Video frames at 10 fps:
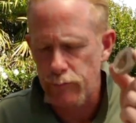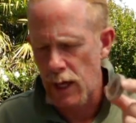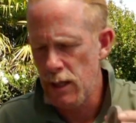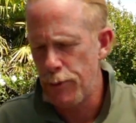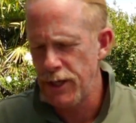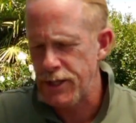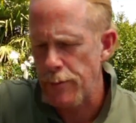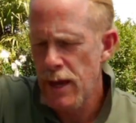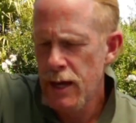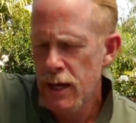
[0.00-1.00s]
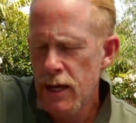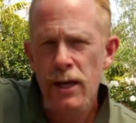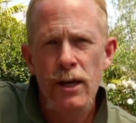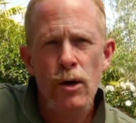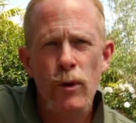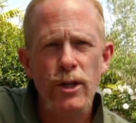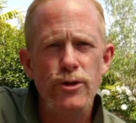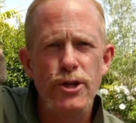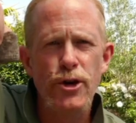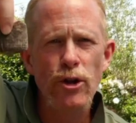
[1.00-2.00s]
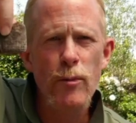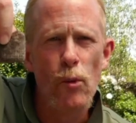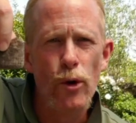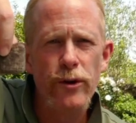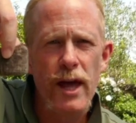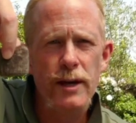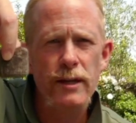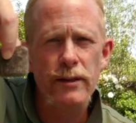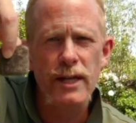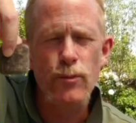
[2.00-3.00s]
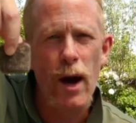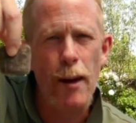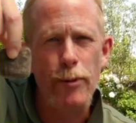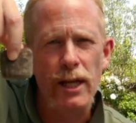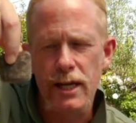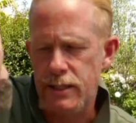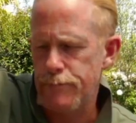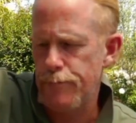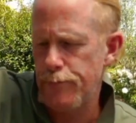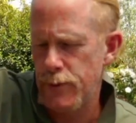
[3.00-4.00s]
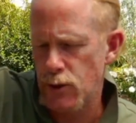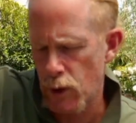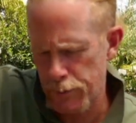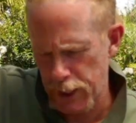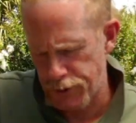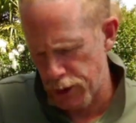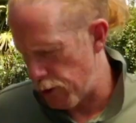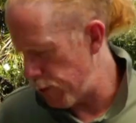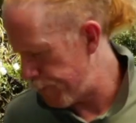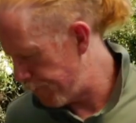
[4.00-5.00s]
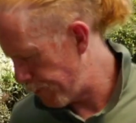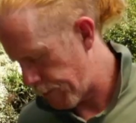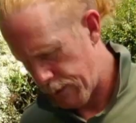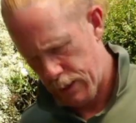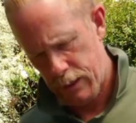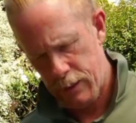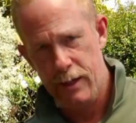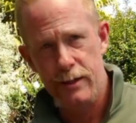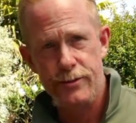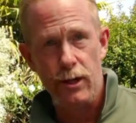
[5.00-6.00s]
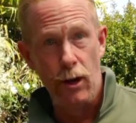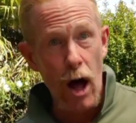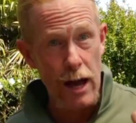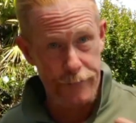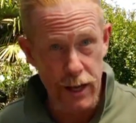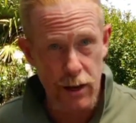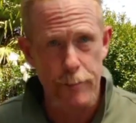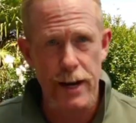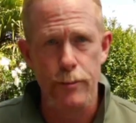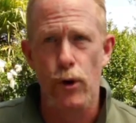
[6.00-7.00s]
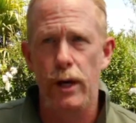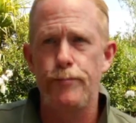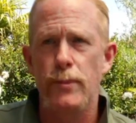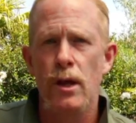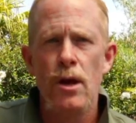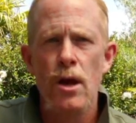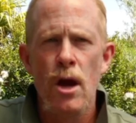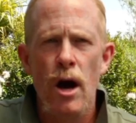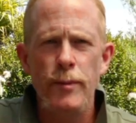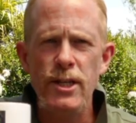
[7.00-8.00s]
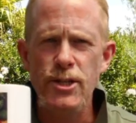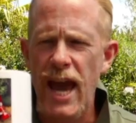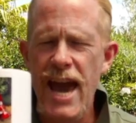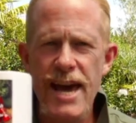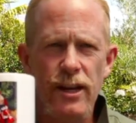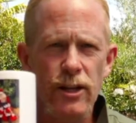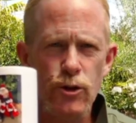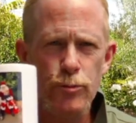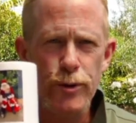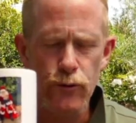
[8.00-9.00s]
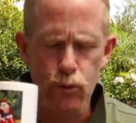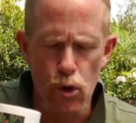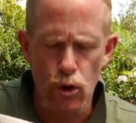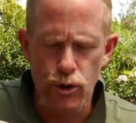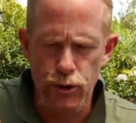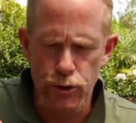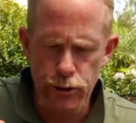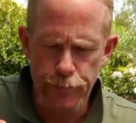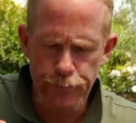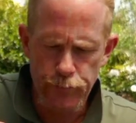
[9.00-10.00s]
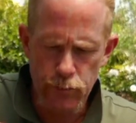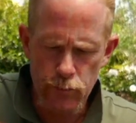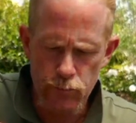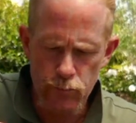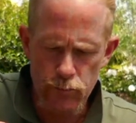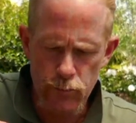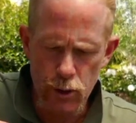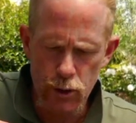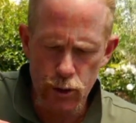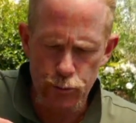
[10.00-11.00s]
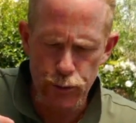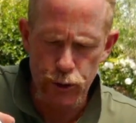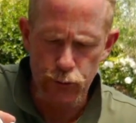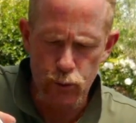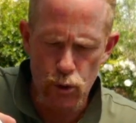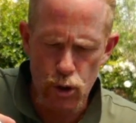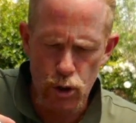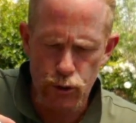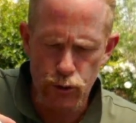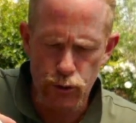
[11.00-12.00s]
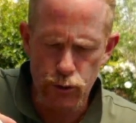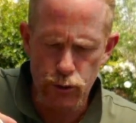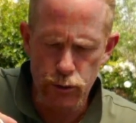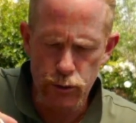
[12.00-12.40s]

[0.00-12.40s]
They're pretty cheap. What you do is you soak them in water and they swell up like this. So what I'm going to do is, live here on Monday morning, I'm going to just add a little bit of water. Little bit of water.